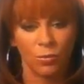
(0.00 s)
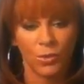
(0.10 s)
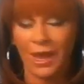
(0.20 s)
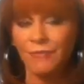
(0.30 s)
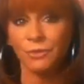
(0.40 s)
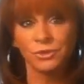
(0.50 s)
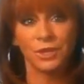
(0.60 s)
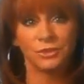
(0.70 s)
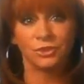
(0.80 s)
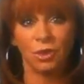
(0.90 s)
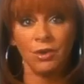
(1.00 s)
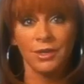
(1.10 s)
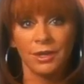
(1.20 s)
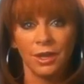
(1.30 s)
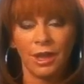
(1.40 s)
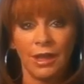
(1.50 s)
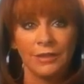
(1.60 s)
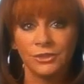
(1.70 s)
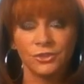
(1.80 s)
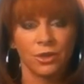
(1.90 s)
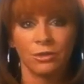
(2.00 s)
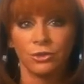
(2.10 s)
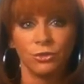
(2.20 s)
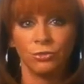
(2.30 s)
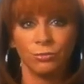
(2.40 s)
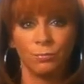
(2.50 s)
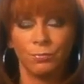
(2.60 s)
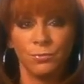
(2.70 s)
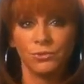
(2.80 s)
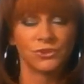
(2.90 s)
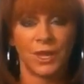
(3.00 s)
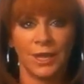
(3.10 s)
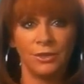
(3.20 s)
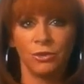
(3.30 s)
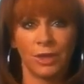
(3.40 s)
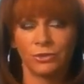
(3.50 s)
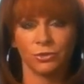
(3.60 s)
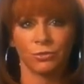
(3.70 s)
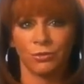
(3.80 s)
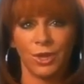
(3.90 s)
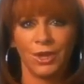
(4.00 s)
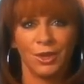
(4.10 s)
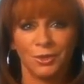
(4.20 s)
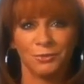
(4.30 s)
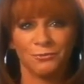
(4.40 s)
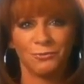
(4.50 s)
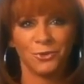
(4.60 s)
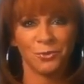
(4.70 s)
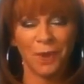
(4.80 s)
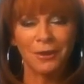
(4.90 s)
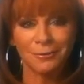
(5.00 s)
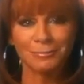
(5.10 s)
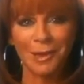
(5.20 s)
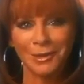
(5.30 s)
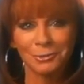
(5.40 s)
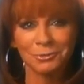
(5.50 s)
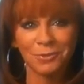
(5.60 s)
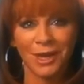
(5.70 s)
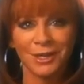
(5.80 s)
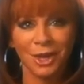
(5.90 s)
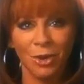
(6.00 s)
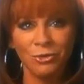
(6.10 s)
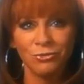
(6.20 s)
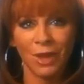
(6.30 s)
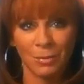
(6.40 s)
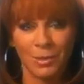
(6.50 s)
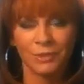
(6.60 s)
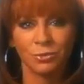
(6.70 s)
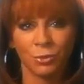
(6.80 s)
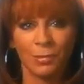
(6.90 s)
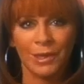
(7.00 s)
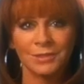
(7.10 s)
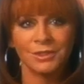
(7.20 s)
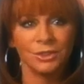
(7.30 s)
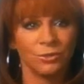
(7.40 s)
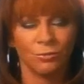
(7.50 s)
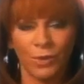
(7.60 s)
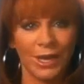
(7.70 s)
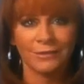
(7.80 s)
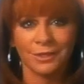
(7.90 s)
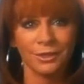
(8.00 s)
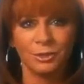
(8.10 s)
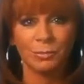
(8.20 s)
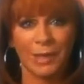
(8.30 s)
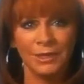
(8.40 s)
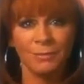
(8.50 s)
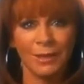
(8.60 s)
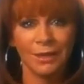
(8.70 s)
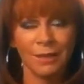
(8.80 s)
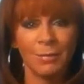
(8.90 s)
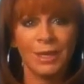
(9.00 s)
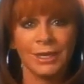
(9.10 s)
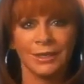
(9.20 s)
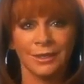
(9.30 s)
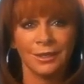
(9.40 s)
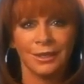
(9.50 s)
When I first got started, I just thought you sang, you got your your record played on the radio, you got a big tour bus, and you went out there and you played and you made a lot of money.